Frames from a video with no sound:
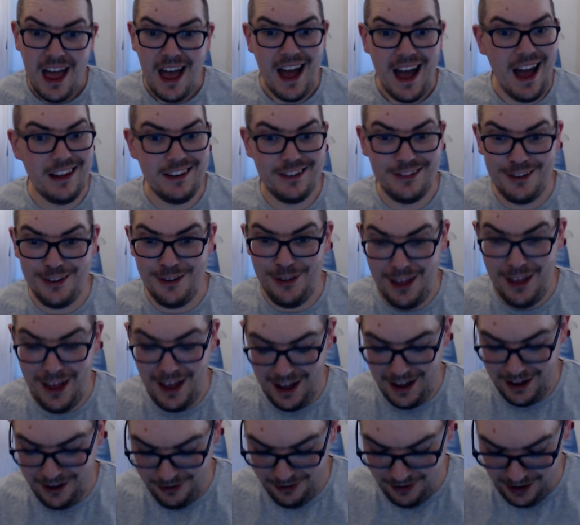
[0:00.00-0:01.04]
and do
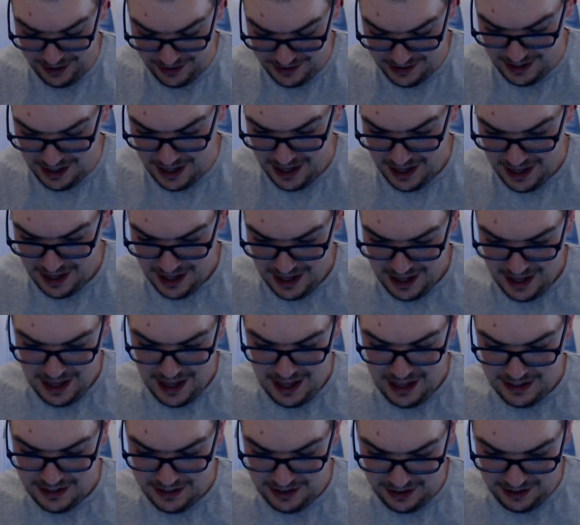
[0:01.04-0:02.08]
their crazy,
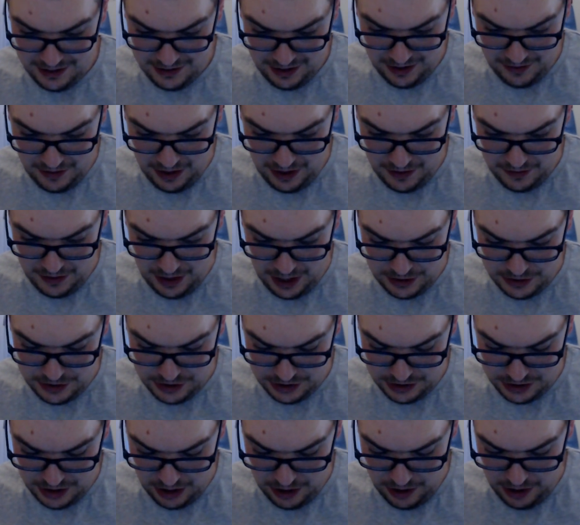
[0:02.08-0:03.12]
and then they're
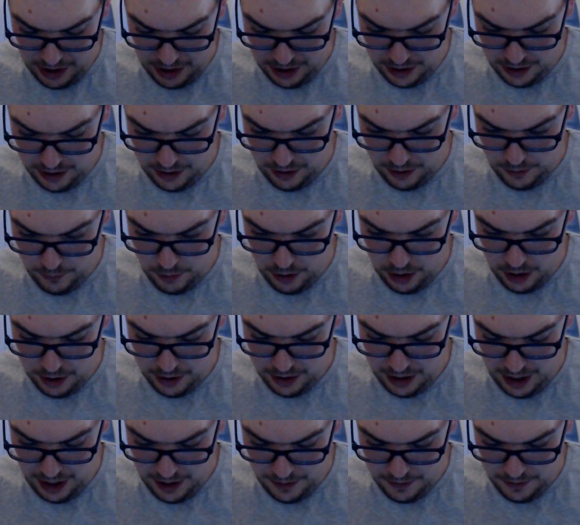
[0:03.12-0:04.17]
just gonna go
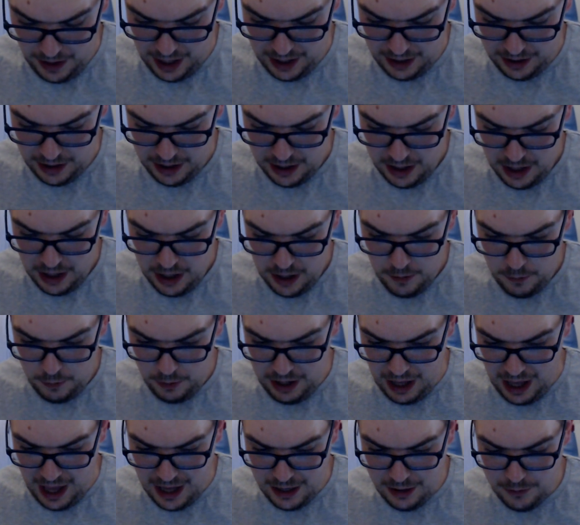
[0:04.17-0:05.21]
on. And then
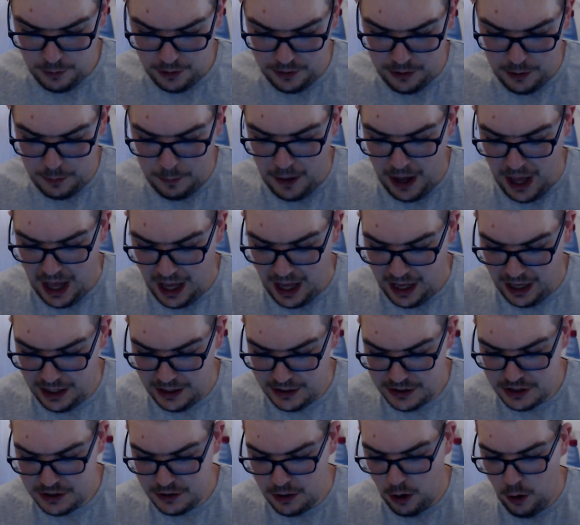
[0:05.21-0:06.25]
we end with the
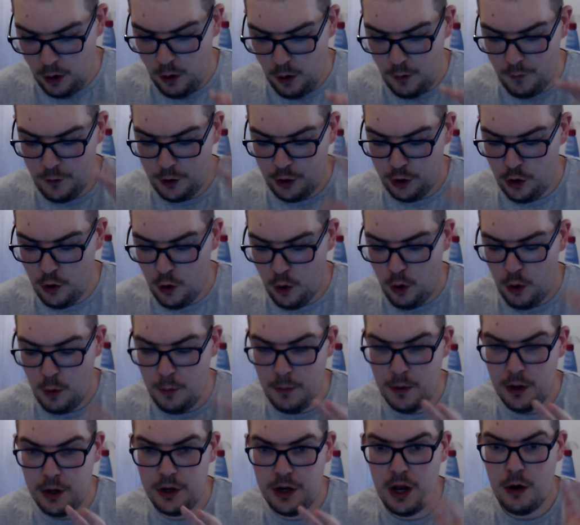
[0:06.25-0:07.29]
page of
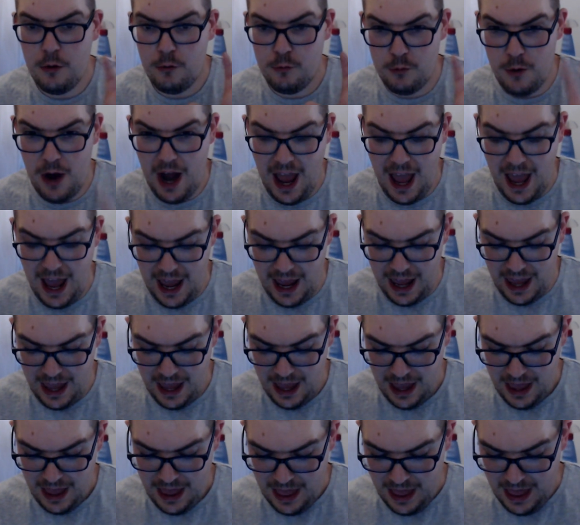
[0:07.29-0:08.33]
Norman Ray.
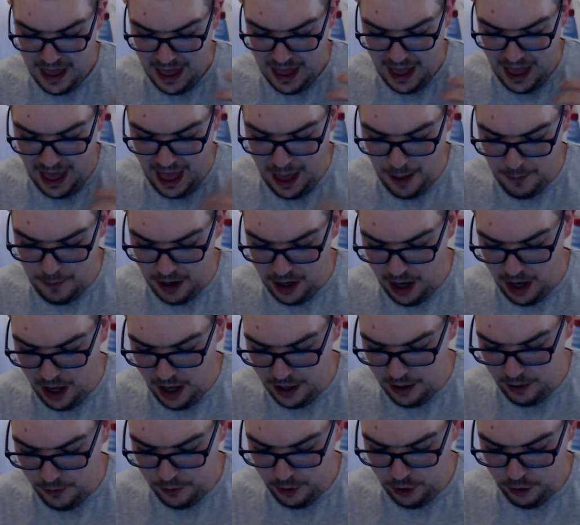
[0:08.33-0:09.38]

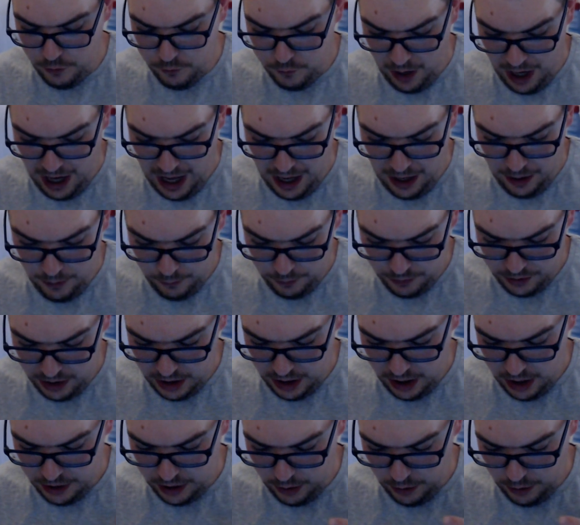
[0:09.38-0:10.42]
Emmeline on the ground.
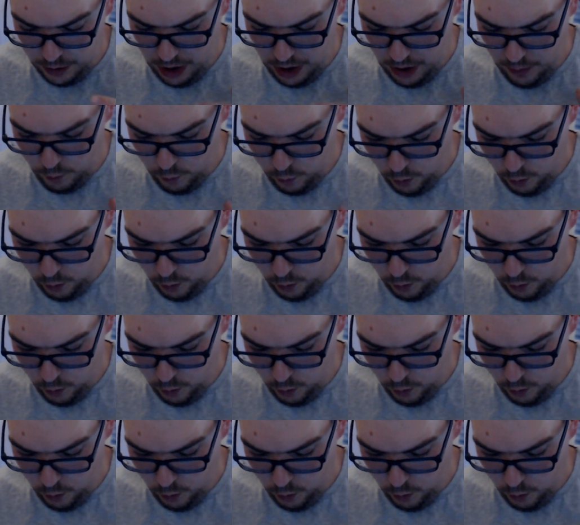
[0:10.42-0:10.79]
I don't know in